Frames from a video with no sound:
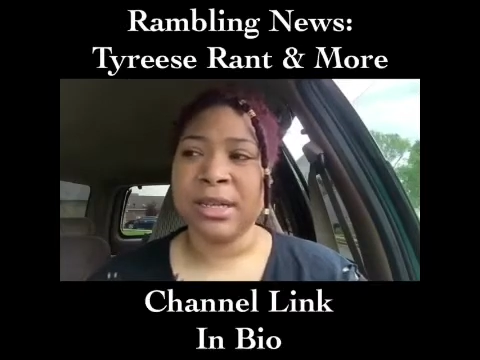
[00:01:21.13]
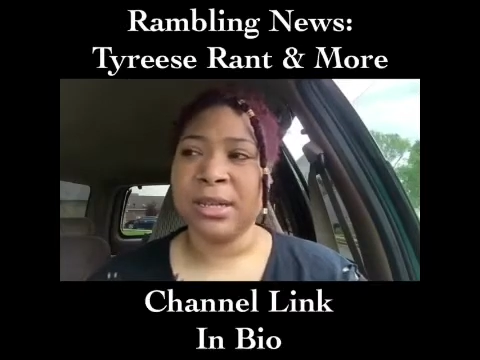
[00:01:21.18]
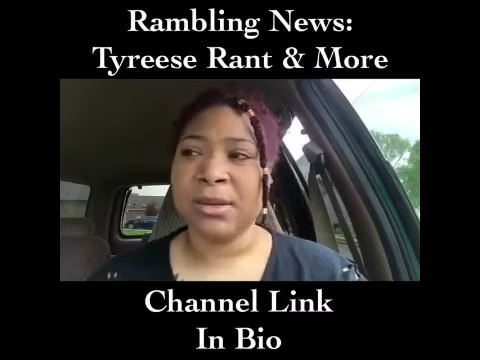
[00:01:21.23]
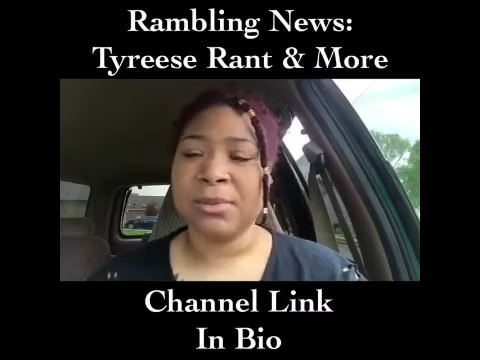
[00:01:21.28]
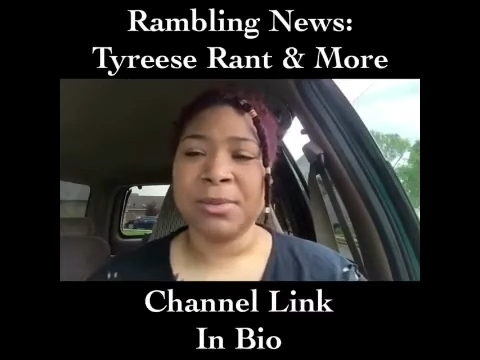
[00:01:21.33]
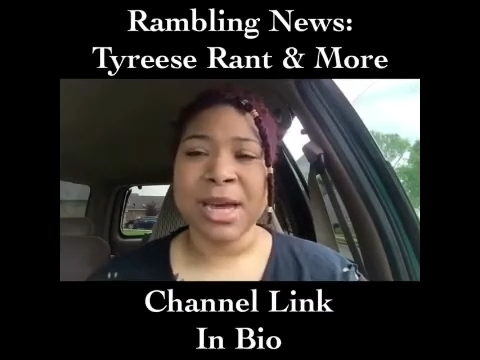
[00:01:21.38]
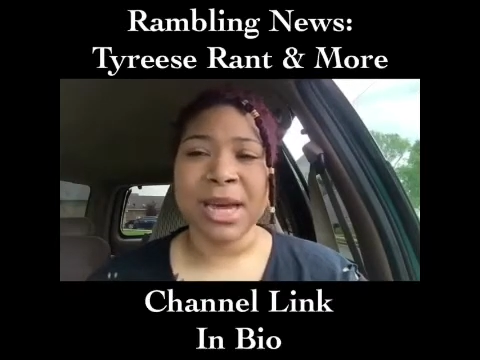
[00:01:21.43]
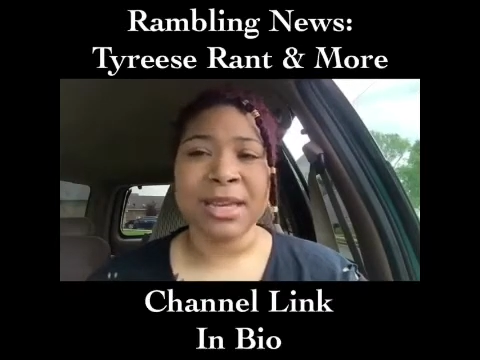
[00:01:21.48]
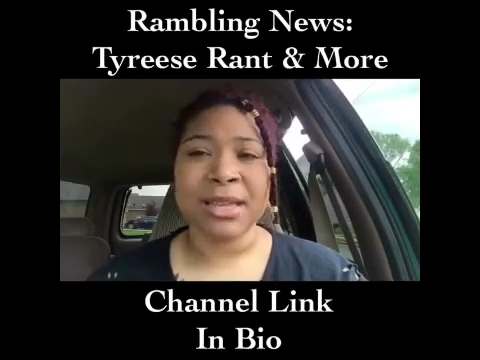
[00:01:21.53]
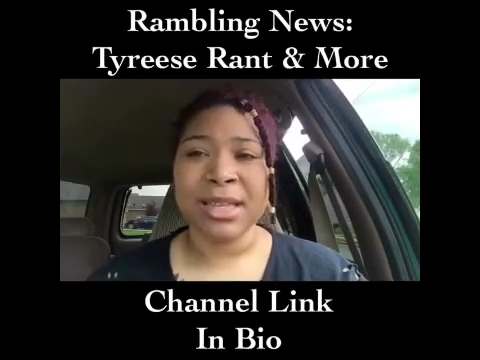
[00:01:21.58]

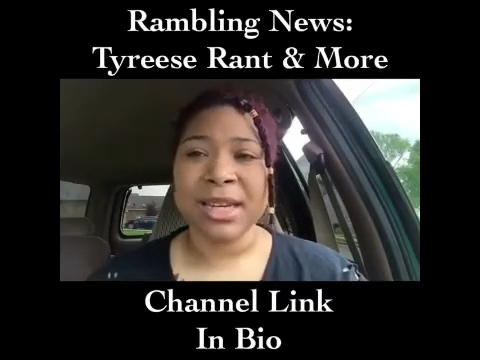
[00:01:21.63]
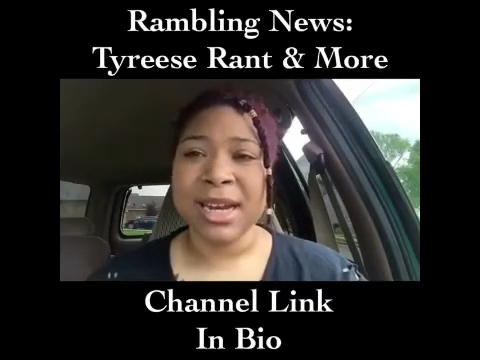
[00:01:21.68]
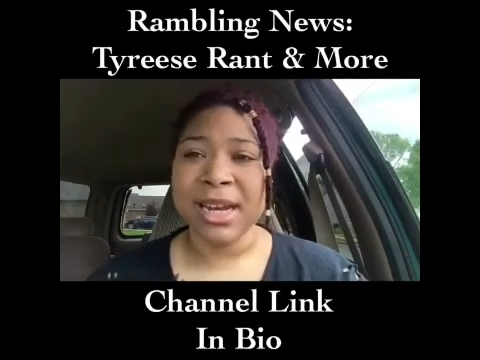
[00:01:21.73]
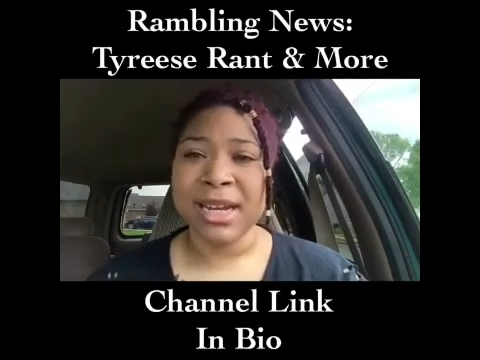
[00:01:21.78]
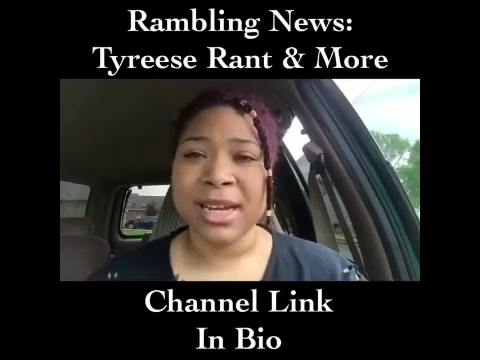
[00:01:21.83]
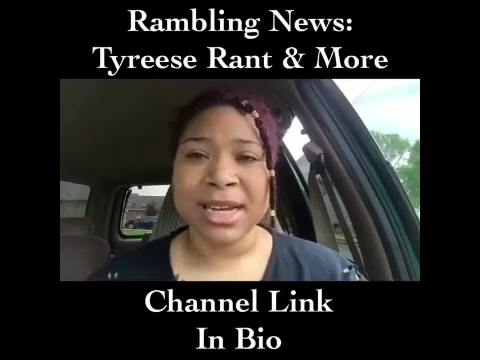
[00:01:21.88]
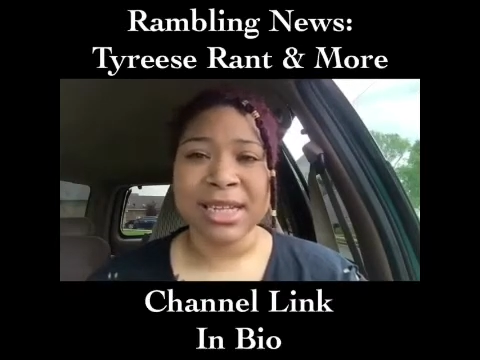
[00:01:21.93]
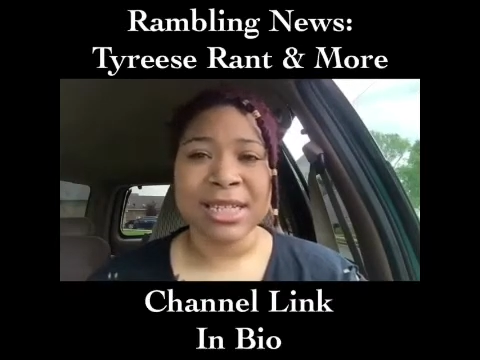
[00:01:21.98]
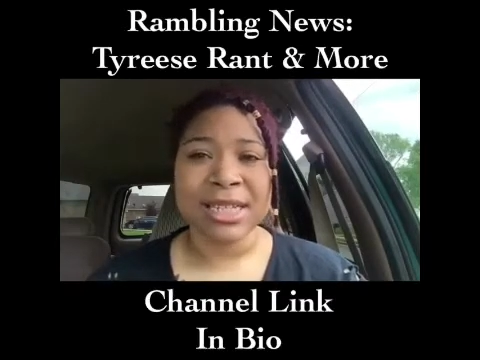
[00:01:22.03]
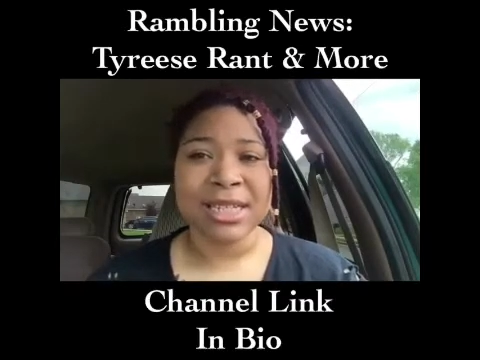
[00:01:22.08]
back in the day,
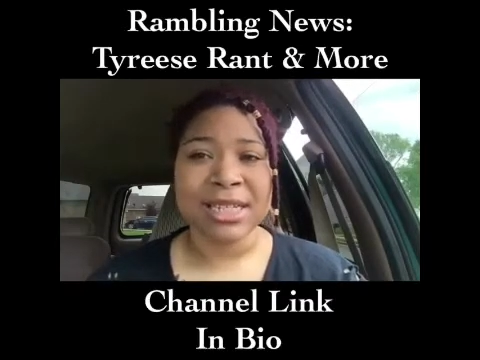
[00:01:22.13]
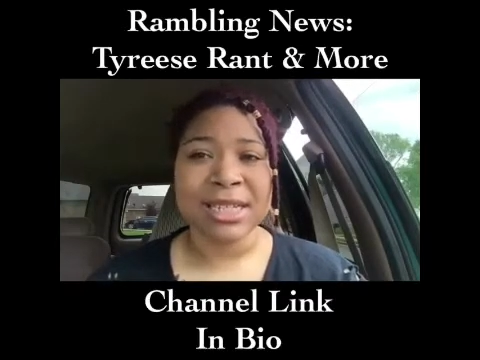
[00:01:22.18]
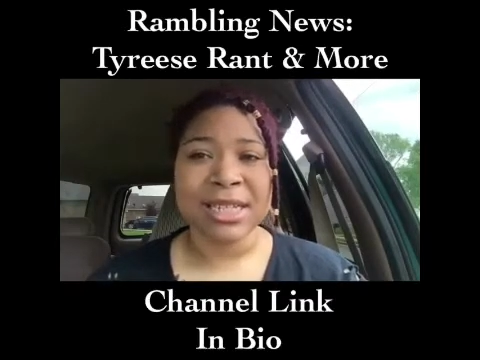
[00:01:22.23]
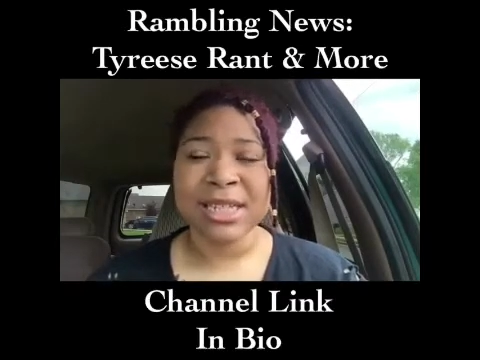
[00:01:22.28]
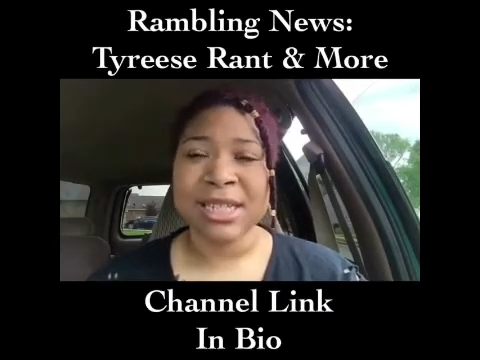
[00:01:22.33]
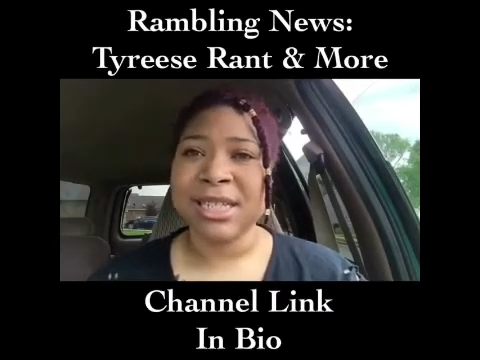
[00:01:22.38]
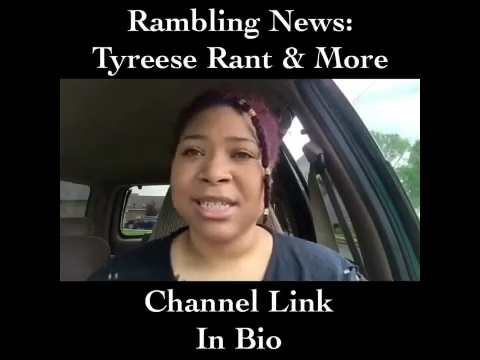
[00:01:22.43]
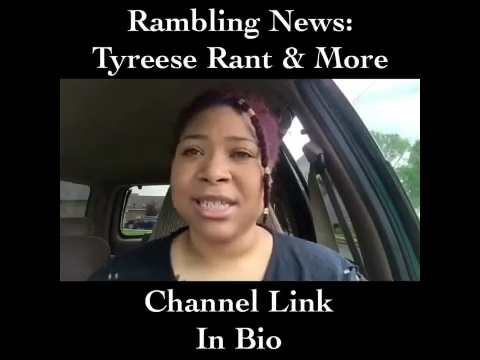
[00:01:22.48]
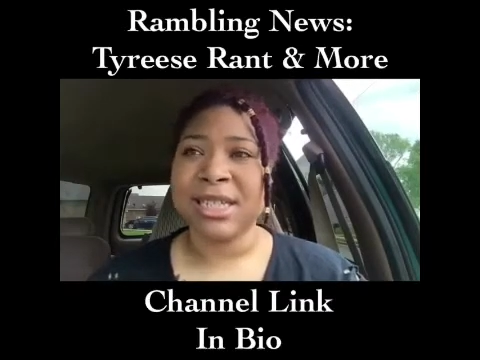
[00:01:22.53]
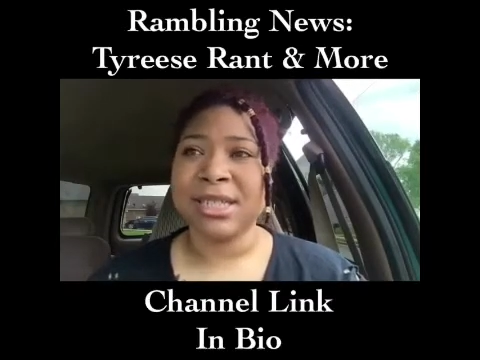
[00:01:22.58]

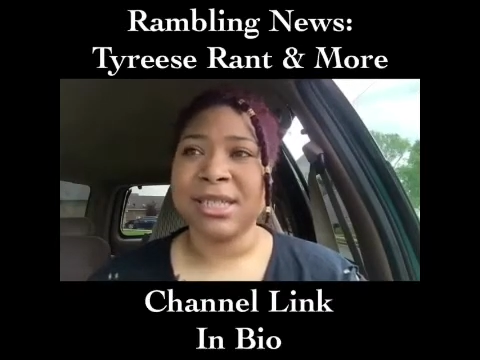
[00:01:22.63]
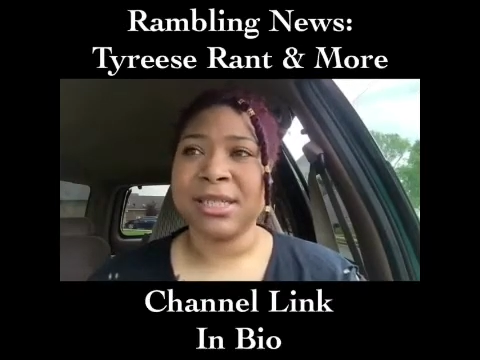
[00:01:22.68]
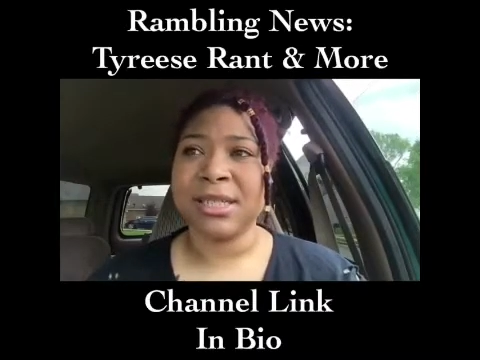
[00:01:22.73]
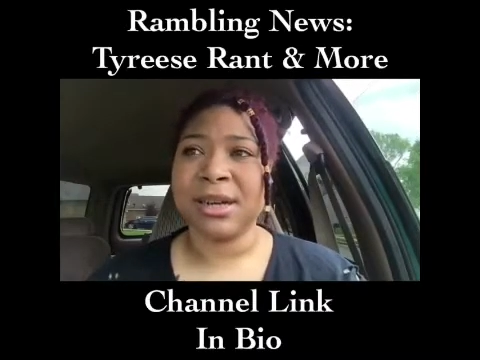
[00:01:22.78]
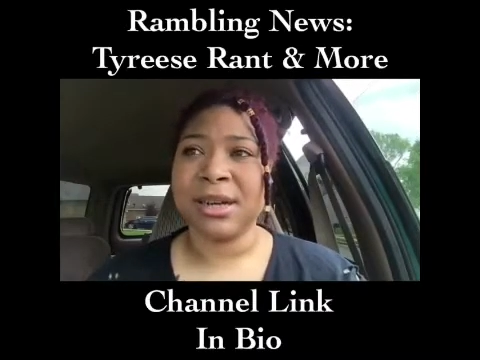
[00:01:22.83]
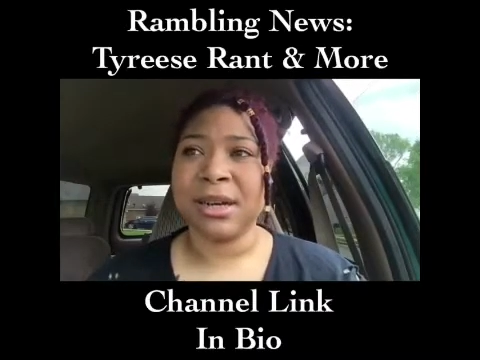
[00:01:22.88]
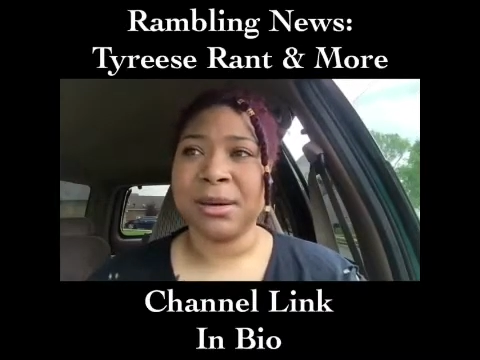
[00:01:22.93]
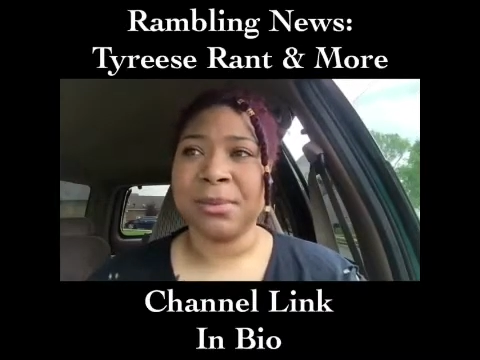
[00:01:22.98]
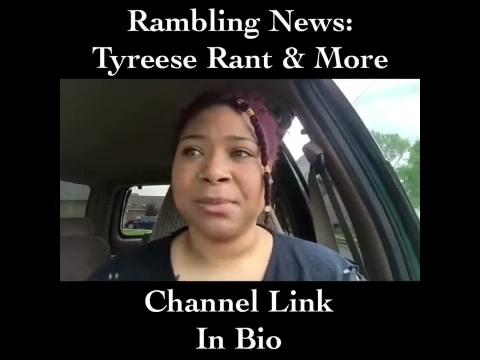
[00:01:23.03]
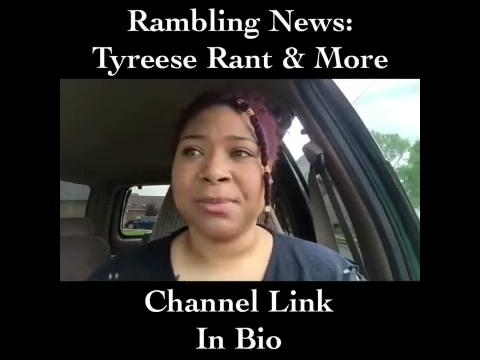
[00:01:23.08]

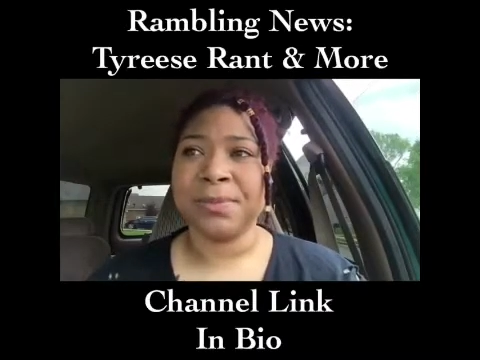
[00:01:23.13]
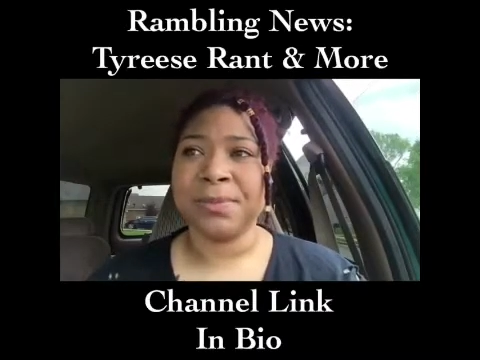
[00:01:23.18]
1960s,